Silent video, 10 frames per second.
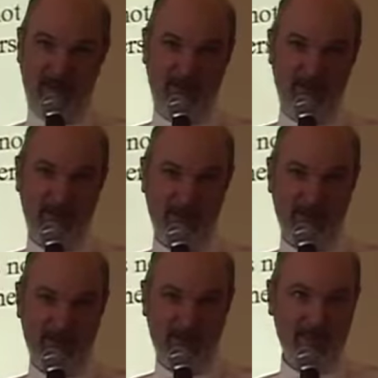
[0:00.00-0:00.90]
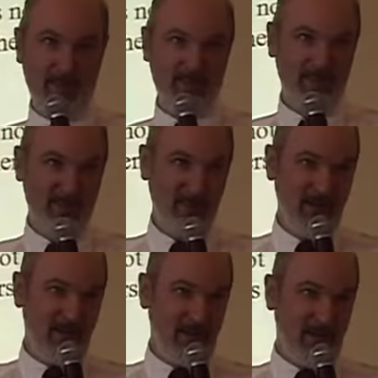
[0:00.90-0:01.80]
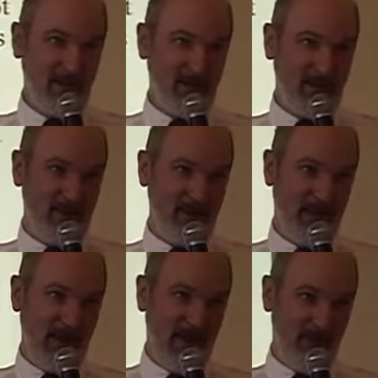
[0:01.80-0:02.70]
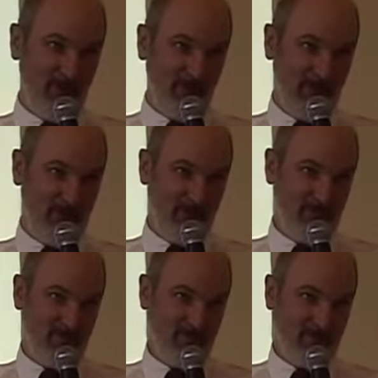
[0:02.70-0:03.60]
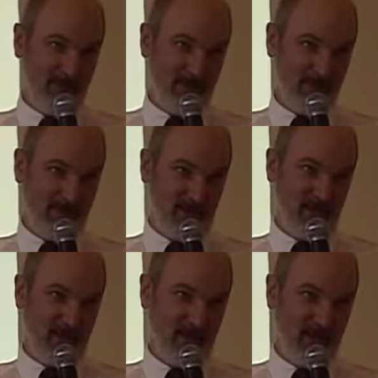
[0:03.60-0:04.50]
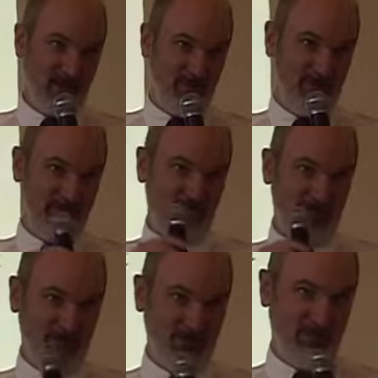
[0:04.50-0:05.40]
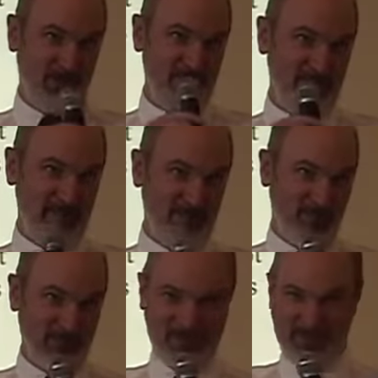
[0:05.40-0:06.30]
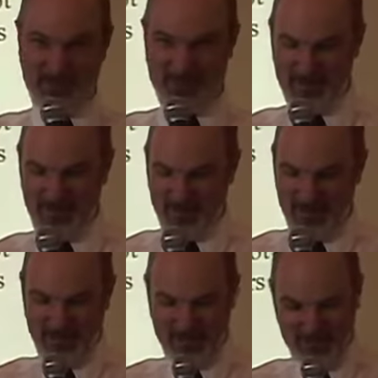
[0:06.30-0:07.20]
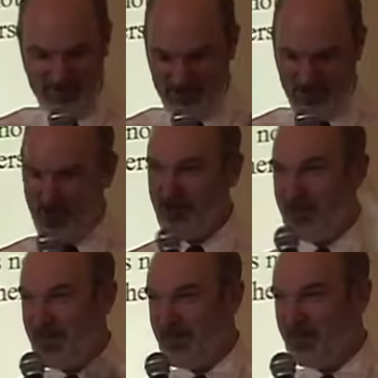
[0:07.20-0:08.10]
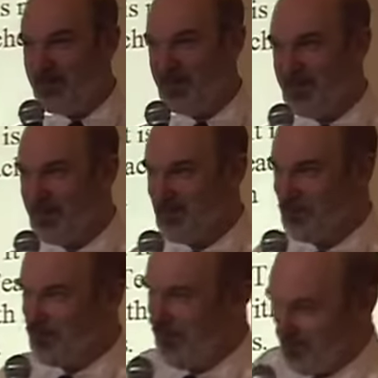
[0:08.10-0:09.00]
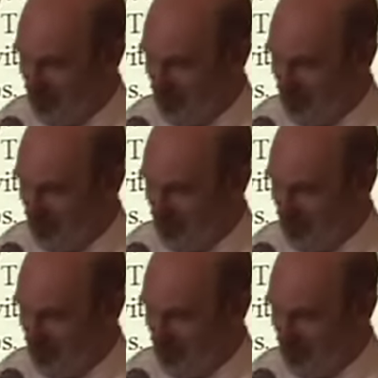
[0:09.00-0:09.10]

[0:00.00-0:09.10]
The only thing is that the airway didn't allow me to bring boxes and boxes, so I only have 2